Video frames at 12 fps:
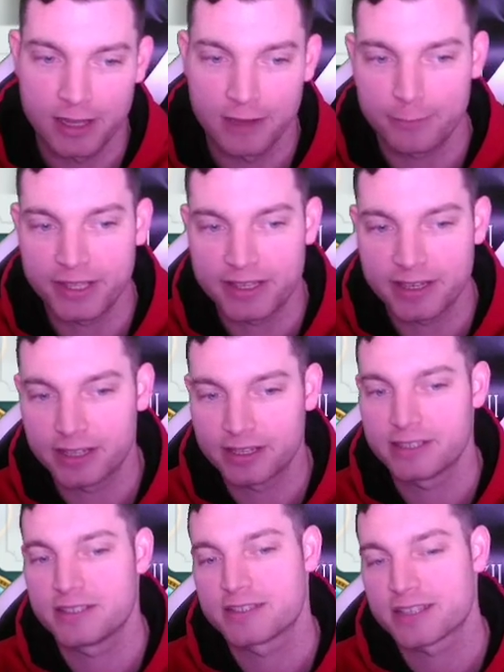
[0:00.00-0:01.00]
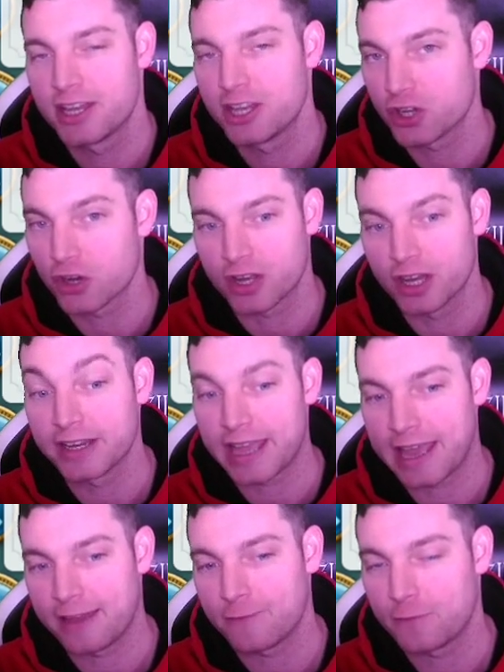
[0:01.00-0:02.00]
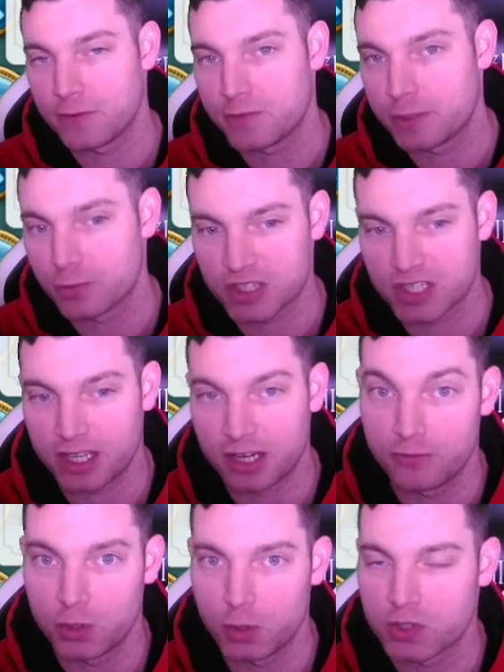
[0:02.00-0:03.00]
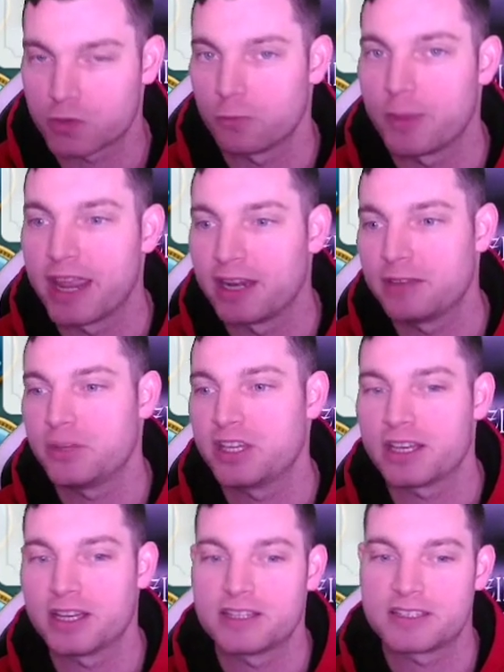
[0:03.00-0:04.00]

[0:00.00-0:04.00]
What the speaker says: because you're gonna have 50% of units remaining because